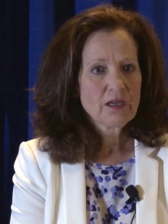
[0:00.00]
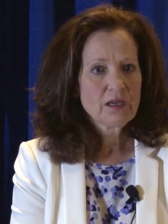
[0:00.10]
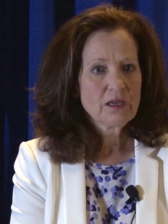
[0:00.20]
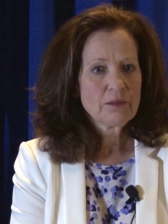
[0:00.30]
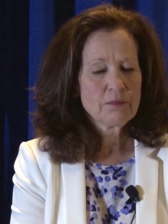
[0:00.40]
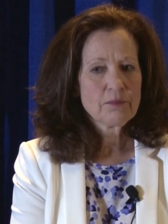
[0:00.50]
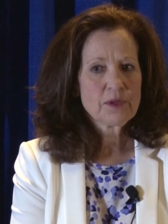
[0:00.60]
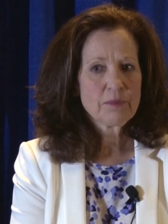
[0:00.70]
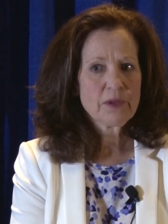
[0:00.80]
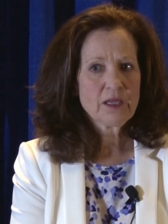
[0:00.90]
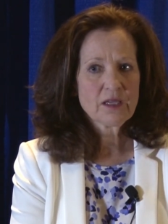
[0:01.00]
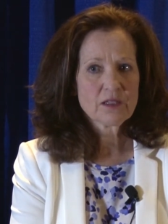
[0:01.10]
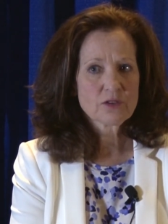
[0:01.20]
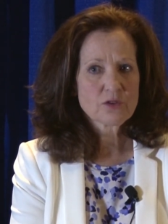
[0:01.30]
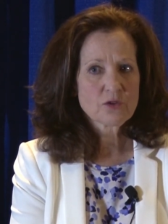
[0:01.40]
um, but being
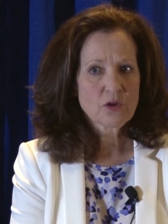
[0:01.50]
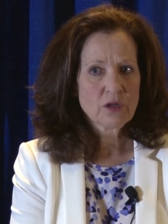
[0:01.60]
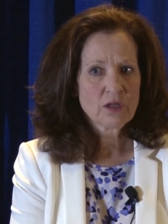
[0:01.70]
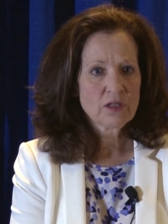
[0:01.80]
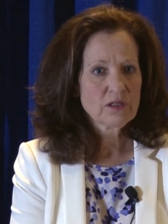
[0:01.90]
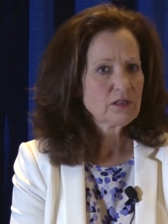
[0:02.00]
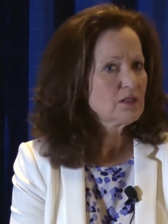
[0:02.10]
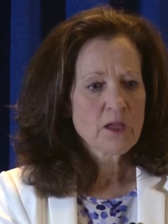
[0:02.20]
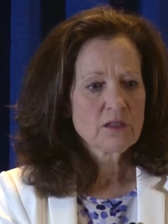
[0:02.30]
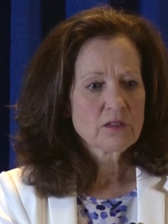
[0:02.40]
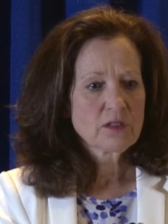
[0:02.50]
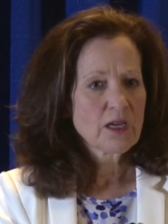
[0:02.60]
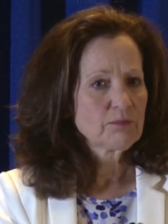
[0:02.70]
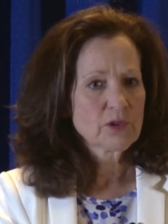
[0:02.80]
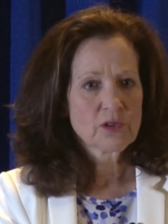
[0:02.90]
in a stall does
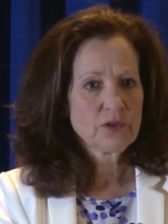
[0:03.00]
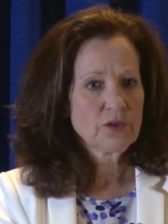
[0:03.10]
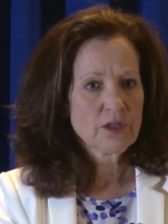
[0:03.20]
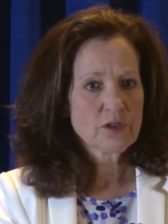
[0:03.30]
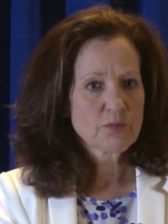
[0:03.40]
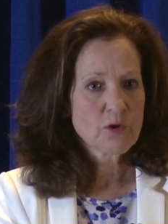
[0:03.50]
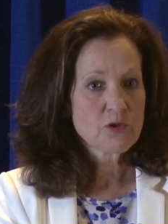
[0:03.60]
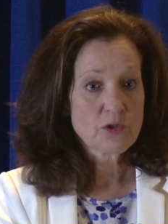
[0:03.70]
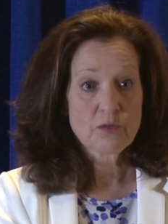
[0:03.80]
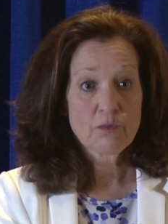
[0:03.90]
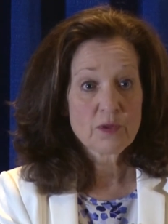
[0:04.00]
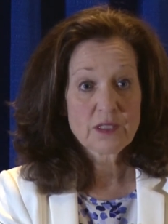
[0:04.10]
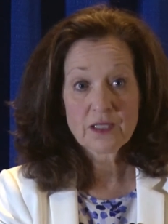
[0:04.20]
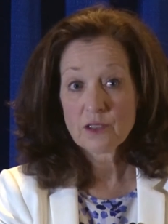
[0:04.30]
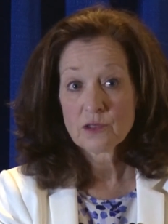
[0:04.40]
not preclude exposure,
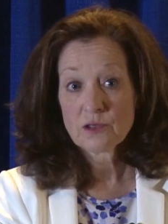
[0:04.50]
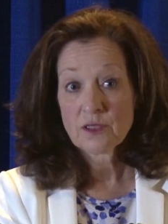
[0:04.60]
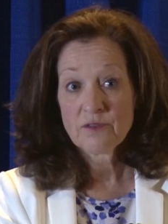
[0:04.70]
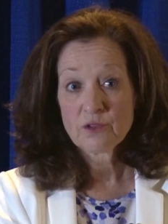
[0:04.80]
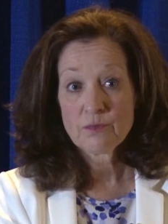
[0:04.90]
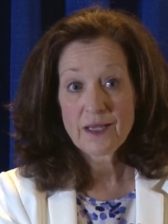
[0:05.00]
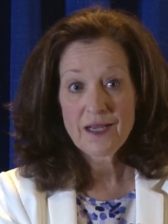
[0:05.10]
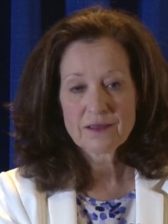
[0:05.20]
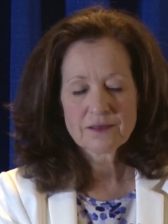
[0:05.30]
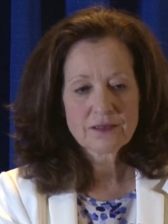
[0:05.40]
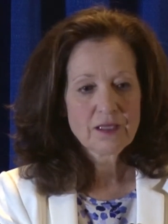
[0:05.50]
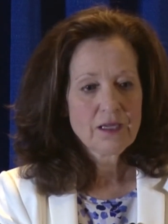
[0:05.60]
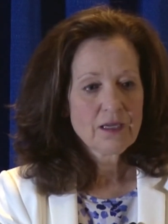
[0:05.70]
particularly from bats.